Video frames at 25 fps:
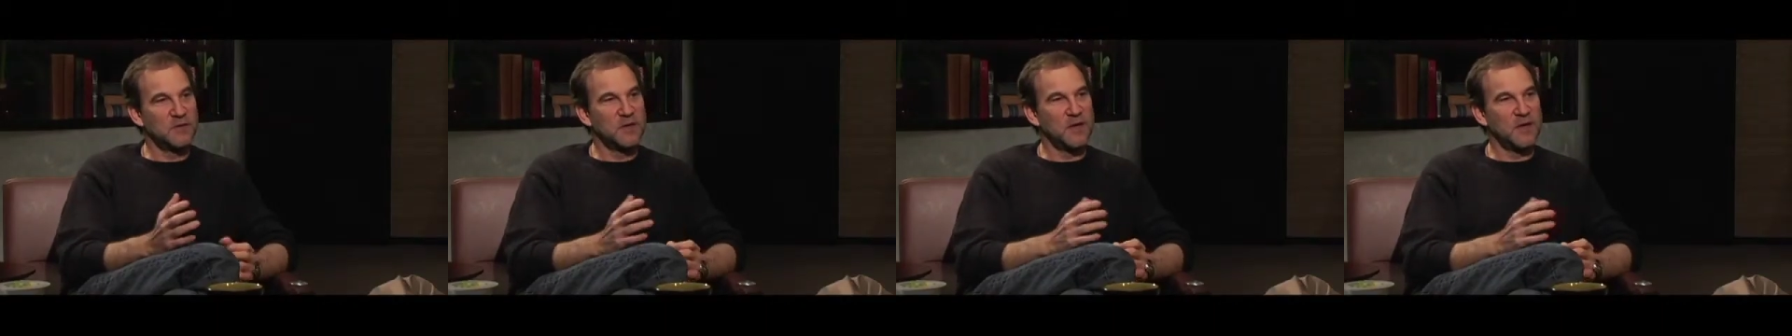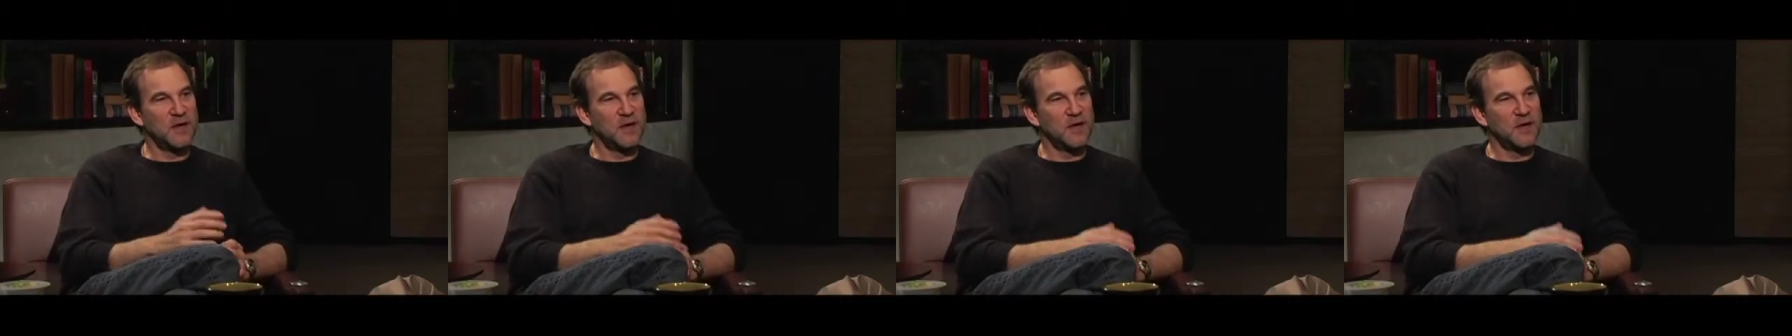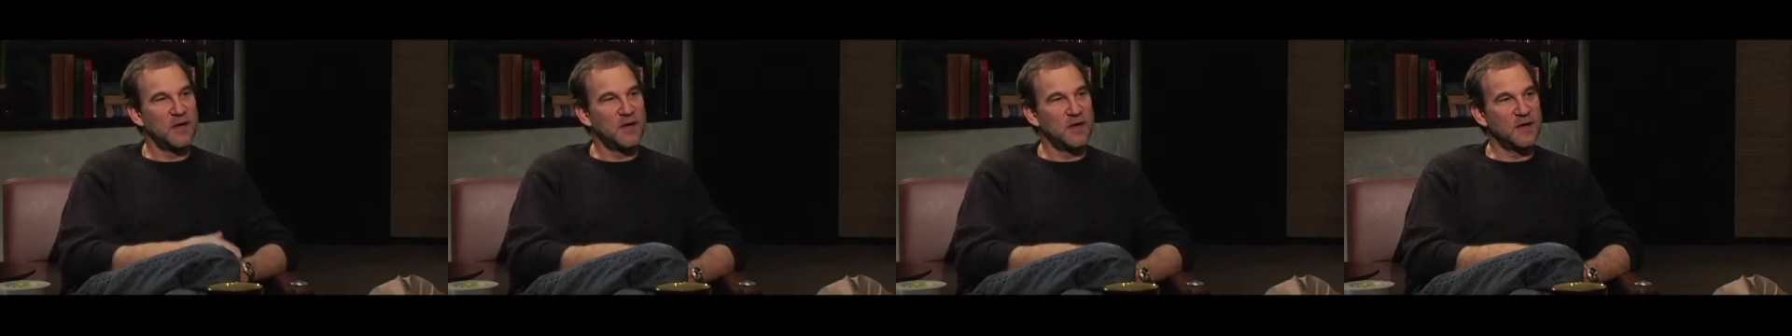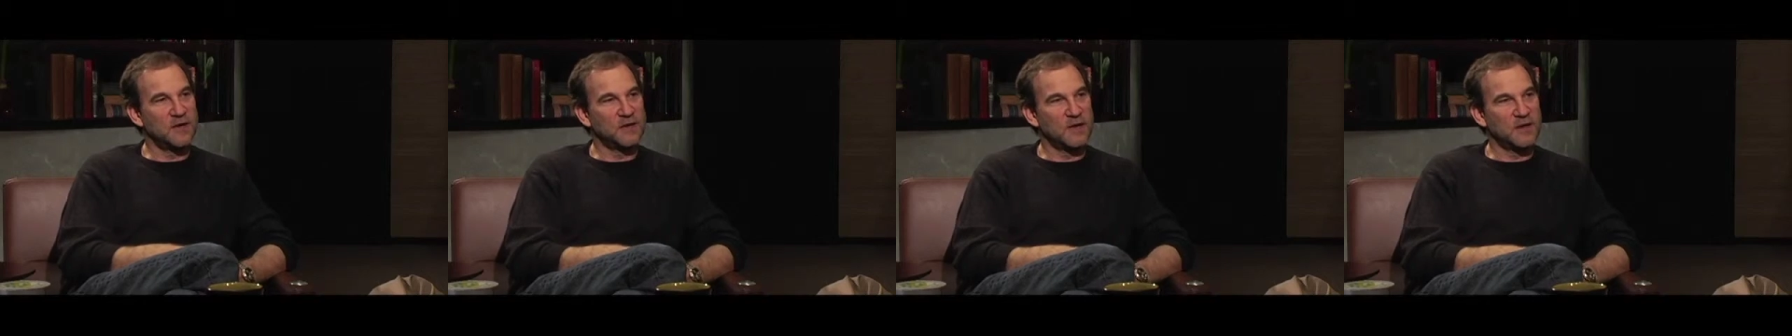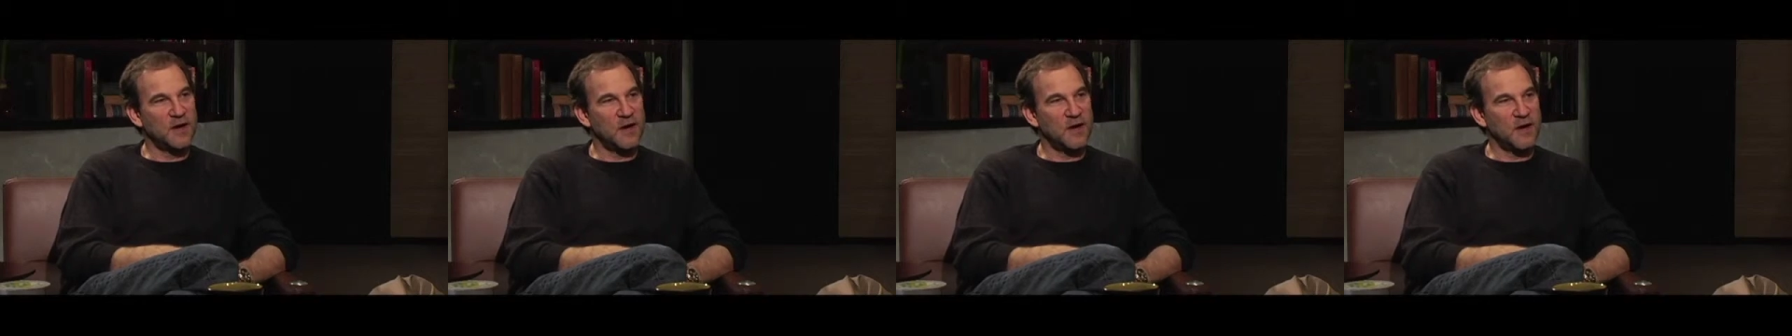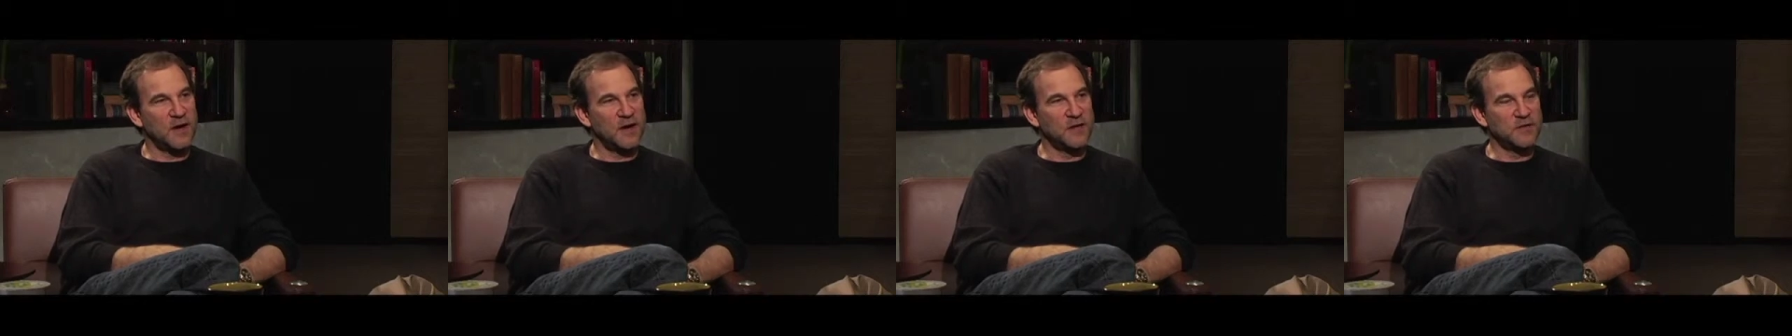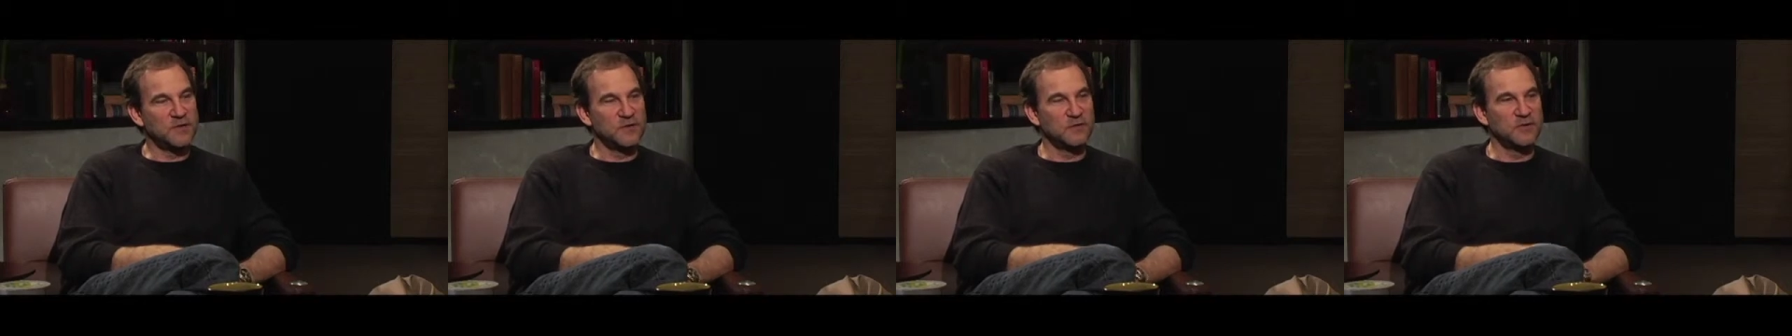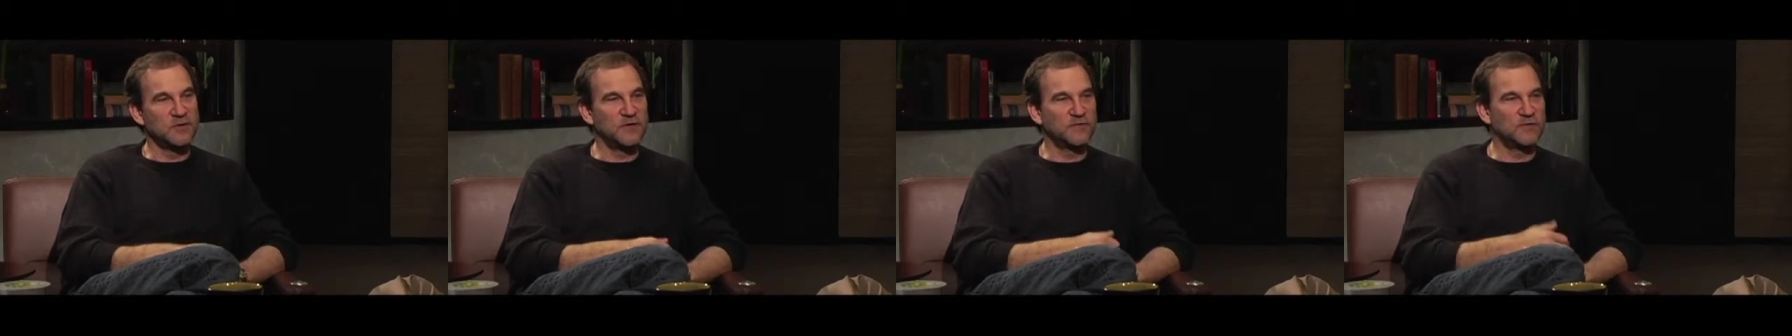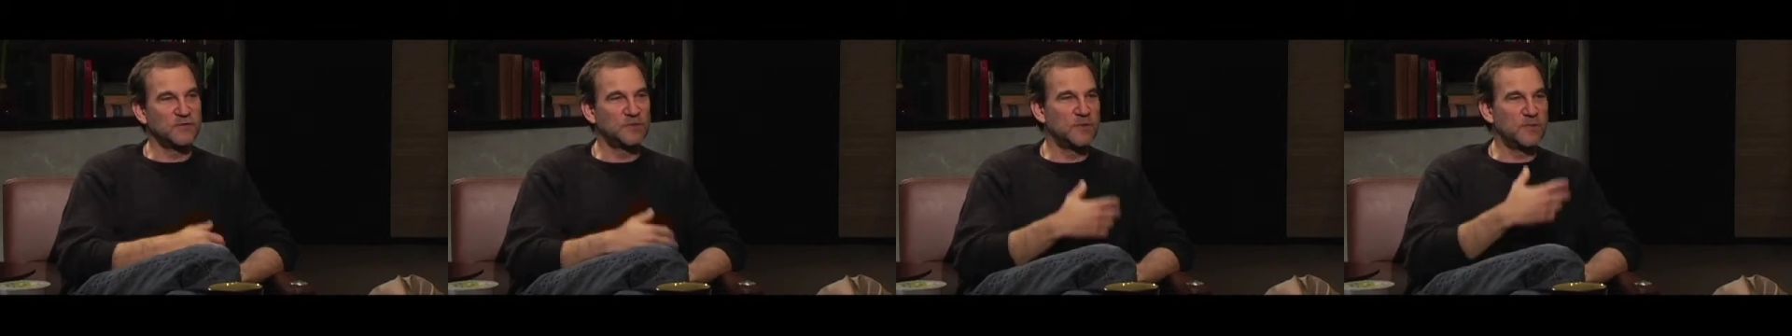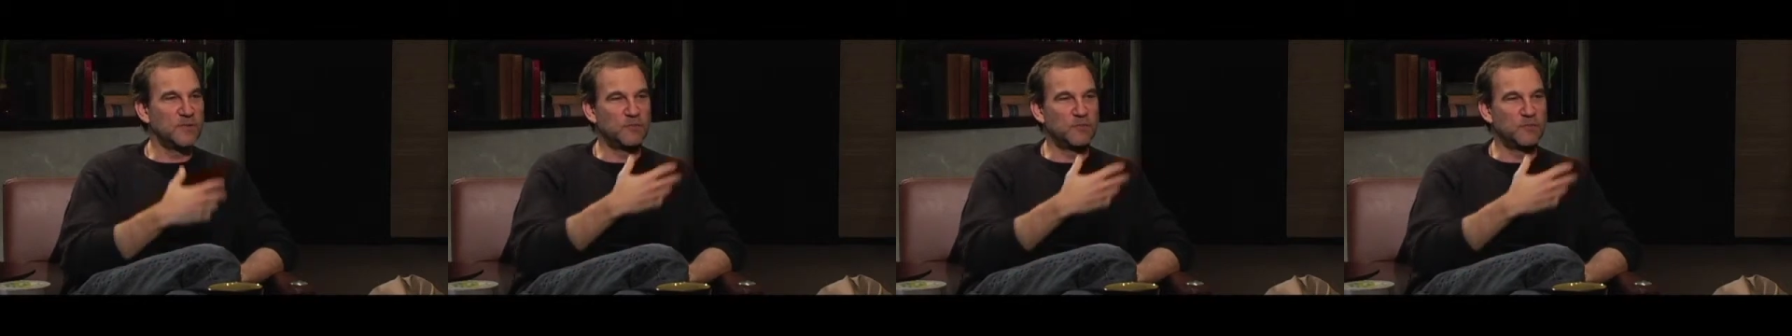and I don't have to